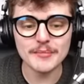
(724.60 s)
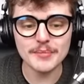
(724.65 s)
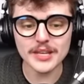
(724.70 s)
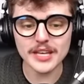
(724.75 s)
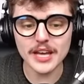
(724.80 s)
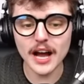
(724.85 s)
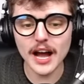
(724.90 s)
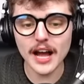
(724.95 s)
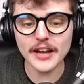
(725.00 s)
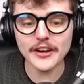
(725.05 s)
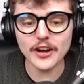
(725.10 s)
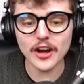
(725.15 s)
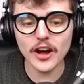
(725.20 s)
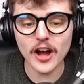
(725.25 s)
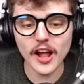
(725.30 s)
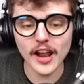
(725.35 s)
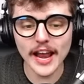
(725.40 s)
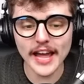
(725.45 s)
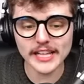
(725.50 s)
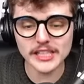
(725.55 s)
Beyond
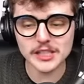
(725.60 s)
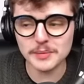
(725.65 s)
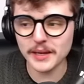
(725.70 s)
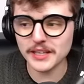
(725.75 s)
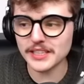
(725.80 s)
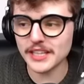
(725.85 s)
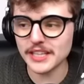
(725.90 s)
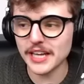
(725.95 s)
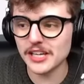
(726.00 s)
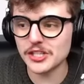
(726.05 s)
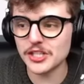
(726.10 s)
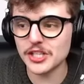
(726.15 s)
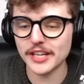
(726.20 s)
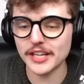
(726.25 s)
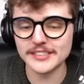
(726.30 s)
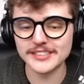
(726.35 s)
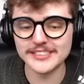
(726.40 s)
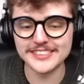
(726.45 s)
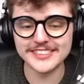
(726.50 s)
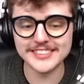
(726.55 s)
all
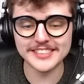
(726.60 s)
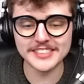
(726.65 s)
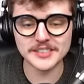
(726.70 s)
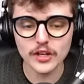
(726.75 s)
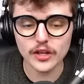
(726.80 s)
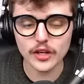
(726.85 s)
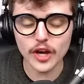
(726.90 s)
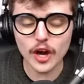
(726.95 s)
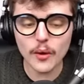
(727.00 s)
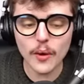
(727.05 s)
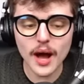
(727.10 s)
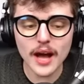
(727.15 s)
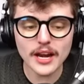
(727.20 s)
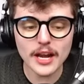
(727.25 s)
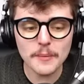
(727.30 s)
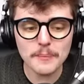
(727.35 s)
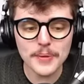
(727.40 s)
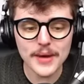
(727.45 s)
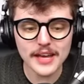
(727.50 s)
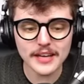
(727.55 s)
expectations. Go on
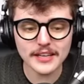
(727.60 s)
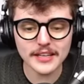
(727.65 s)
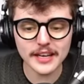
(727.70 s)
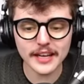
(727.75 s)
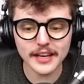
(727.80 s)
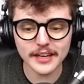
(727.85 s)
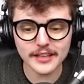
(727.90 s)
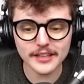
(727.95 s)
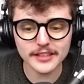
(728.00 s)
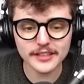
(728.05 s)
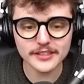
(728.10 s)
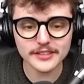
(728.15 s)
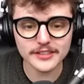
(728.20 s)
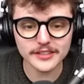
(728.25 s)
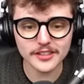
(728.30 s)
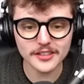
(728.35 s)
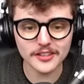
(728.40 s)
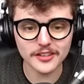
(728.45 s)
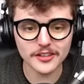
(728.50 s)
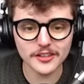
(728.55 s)
a picnic.
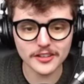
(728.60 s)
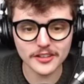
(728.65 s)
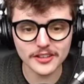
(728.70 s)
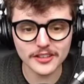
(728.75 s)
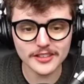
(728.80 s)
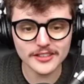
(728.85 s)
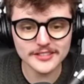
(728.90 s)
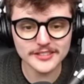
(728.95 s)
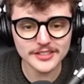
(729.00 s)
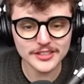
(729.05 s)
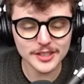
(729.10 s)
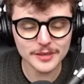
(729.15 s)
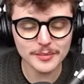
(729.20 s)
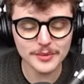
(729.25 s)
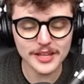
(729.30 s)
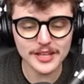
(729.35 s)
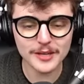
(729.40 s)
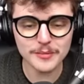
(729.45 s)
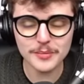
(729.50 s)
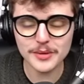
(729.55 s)
Aw, she
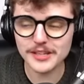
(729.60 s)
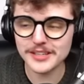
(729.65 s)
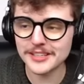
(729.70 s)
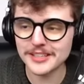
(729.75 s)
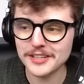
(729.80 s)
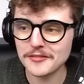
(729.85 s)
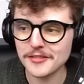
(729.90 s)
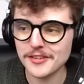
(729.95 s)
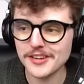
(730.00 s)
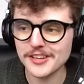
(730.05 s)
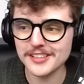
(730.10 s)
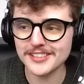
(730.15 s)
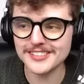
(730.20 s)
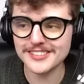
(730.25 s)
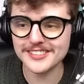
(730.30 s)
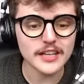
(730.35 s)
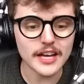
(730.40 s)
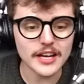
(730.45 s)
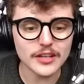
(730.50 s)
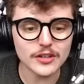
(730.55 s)
planned a picnic for
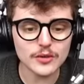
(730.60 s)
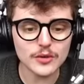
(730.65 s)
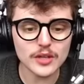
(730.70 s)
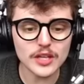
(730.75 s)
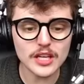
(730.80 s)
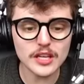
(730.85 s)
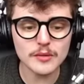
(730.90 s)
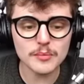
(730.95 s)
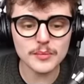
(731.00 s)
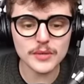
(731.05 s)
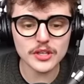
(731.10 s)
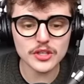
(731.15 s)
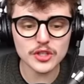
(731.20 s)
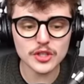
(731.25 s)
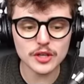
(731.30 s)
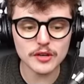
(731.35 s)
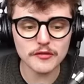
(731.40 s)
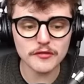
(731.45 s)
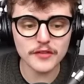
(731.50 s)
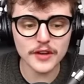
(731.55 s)
us. A unique
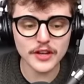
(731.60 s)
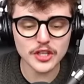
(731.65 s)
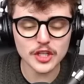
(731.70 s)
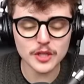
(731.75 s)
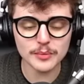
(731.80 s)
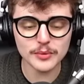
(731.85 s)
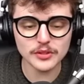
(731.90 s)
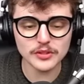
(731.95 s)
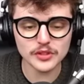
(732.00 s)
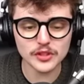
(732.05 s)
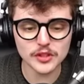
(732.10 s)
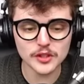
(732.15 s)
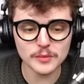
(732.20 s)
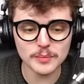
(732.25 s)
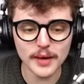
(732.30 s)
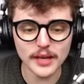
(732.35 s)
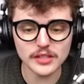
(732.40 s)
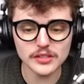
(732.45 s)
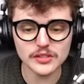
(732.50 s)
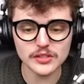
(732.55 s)
mixture of vegetables and
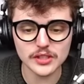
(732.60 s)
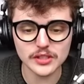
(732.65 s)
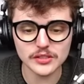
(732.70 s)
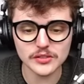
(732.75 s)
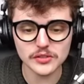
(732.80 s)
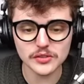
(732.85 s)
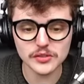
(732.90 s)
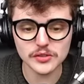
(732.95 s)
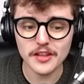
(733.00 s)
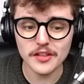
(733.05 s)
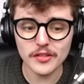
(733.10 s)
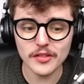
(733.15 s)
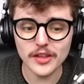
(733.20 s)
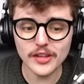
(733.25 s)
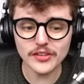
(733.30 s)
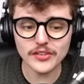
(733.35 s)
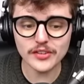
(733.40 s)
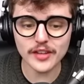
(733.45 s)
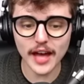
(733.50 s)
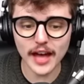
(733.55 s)
spices.
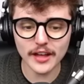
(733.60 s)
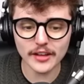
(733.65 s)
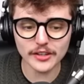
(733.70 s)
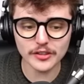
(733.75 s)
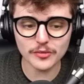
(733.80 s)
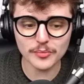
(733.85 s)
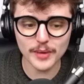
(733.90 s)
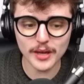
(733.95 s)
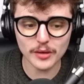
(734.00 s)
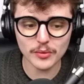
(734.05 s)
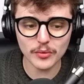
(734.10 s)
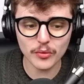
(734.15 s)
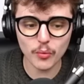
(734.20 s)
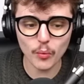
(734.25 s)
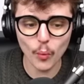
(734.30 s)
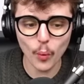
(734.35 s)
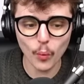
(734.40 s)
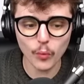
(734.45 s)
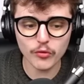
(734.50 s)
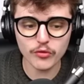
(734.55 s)
This salad is made with
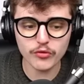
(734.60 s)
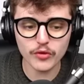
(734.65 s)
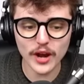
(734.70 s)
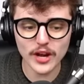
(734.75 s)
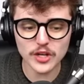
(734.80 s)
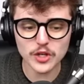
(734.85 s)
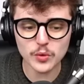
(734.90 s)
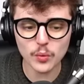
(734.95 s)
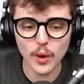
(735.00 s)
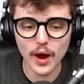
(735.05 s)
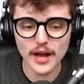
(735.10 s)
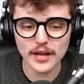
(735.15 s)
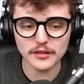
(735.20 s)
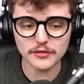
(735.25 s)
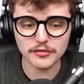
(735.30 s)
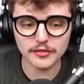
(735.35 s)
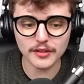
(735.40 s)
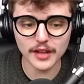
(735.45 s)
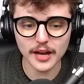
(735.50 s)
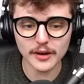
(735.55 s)
fresh
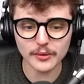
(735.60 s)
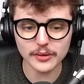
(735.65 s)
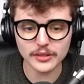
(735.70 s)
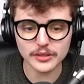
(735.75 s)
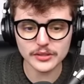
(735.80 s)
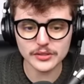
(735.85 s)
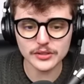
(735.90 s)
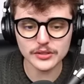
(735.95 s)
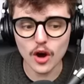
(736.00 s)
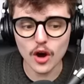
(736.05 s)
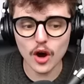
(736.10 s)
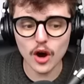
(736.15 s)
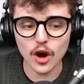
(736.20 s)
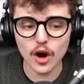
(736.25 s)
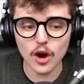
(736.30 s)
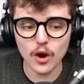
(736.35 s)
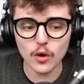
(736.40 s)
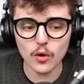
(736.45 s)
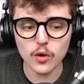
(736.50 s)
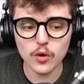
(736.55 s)
wildflowers.
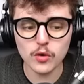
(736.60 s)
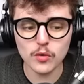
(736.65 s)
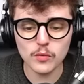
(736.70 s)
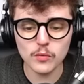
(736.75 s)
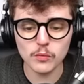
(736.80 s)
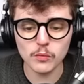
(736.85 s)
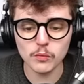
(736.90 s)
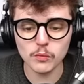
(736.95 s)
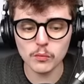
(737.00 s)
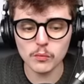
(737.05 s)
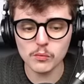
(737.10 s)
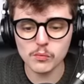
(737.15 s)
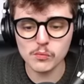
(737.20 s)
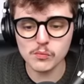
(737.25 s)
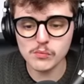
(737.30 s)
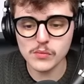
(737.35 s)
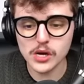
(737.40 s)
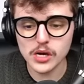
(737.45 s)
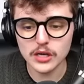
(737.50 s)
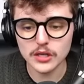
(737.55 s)
Oh, hmm.